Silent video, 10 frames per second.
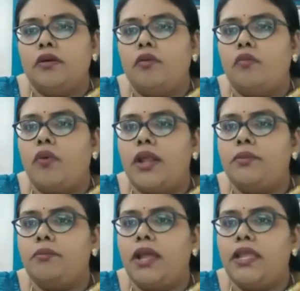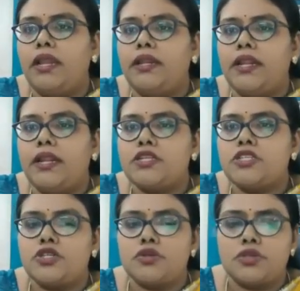1 by n
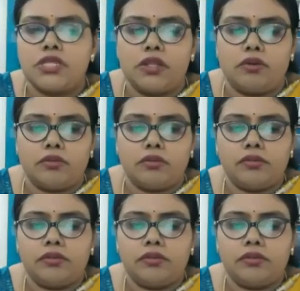tends to 0.